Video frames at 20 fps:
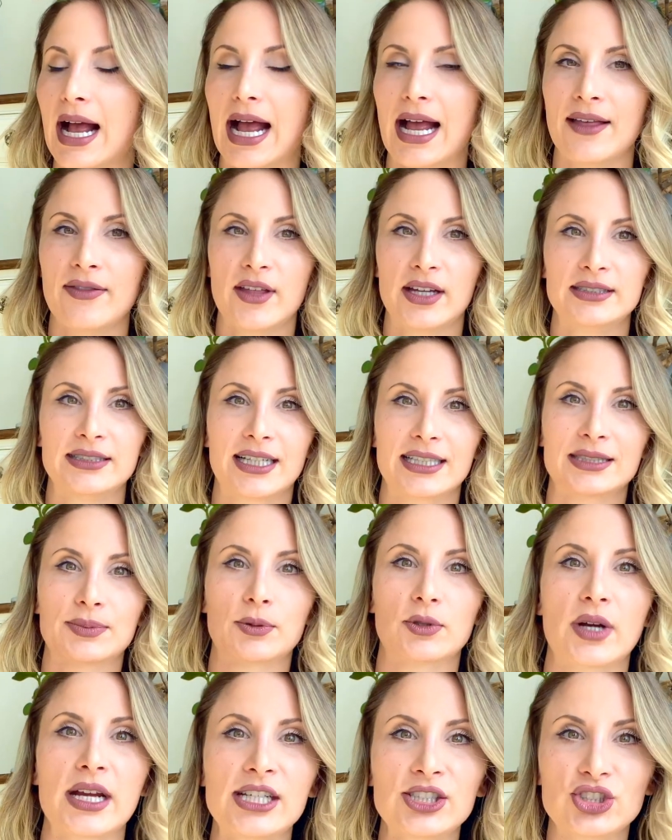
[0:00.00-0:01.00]
And then
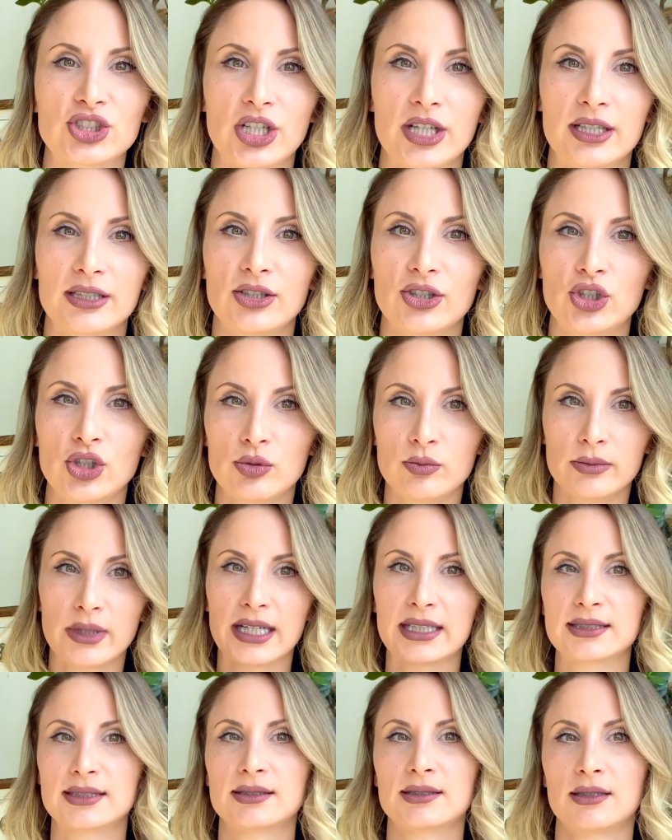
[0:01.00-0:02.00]
desperation, you
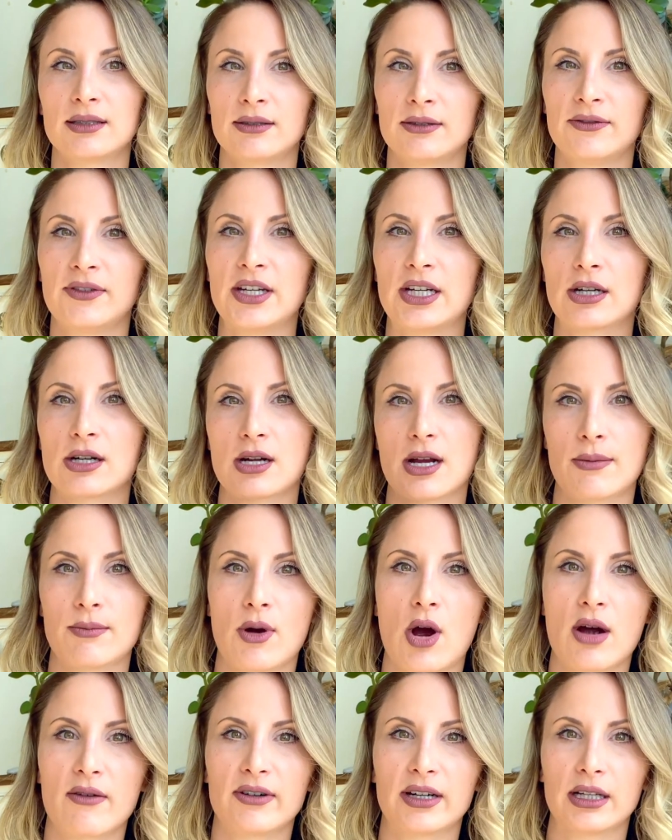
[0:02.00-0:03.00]
mix fear and
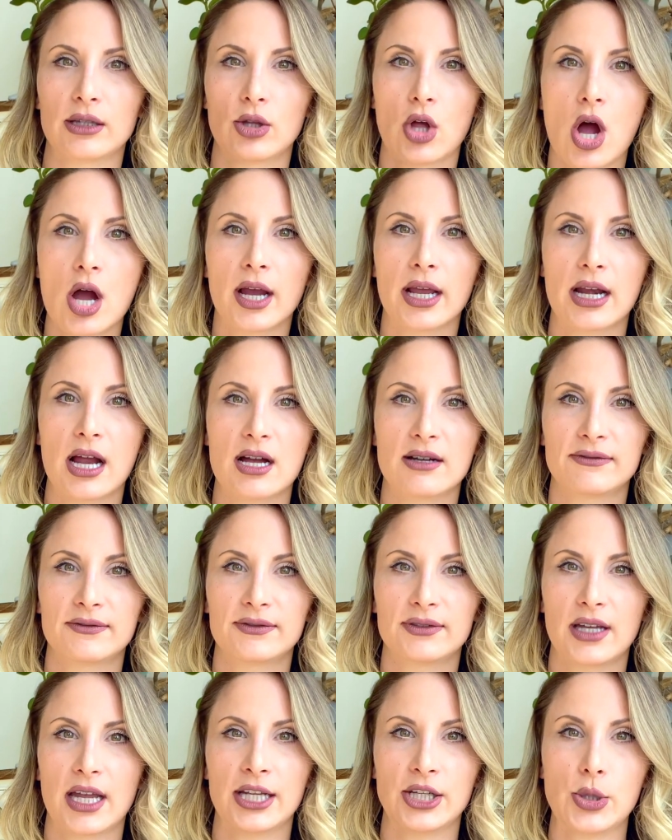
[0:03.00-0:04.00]
poverty long
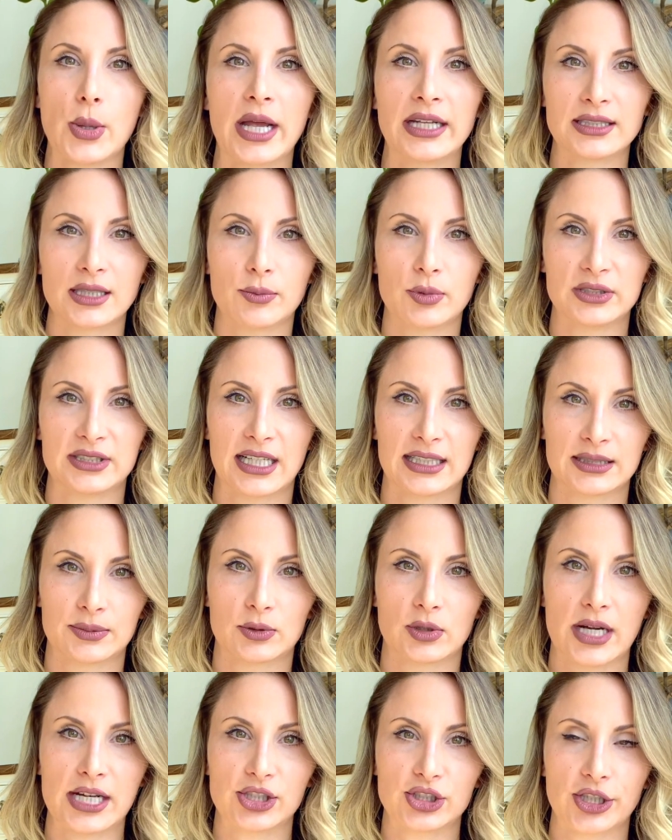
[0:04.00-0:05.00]
enough and you end up with
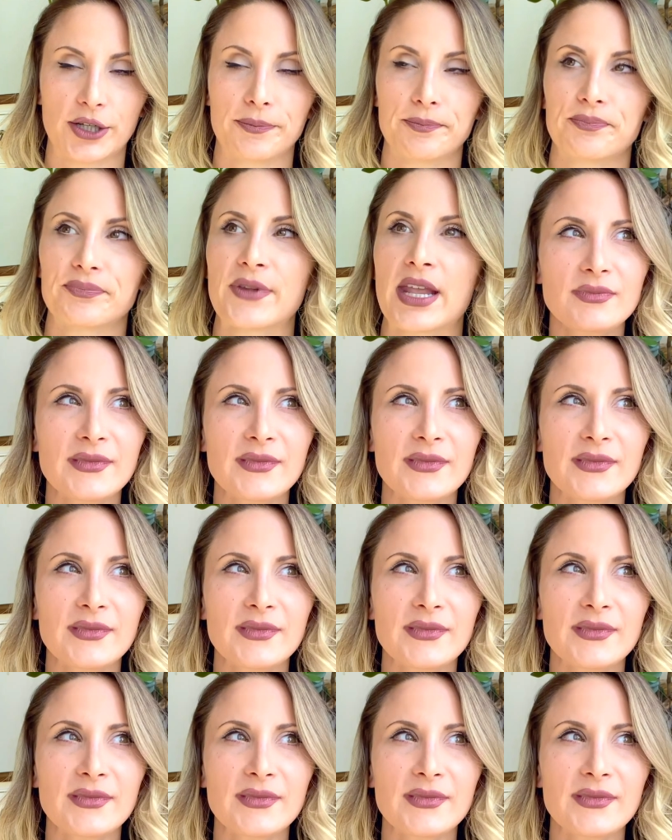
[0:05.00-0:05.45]
desperation.